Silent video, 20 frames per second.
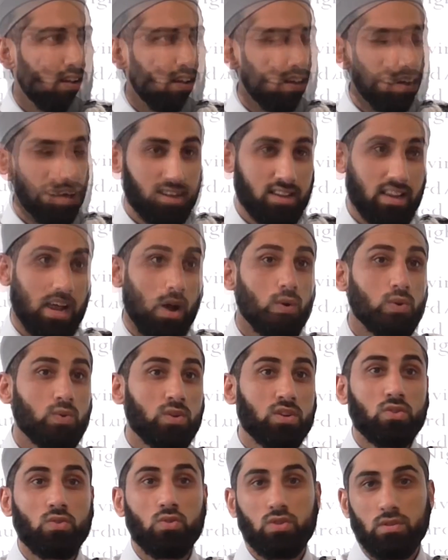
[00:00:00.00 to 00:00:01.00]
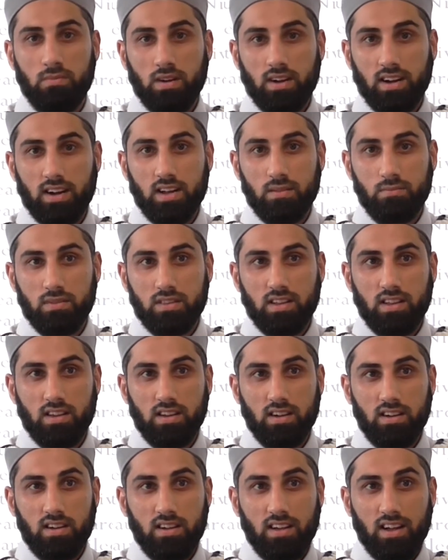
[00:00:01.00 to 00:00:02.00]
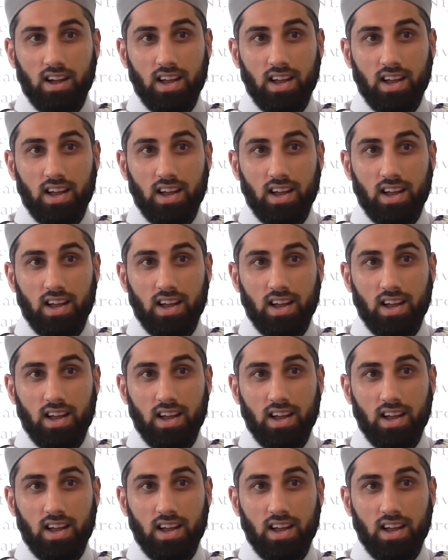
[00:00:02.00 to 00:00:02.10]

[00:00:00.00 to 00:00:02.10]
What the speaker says: He said, I always wanted to go to Makkah and Medina.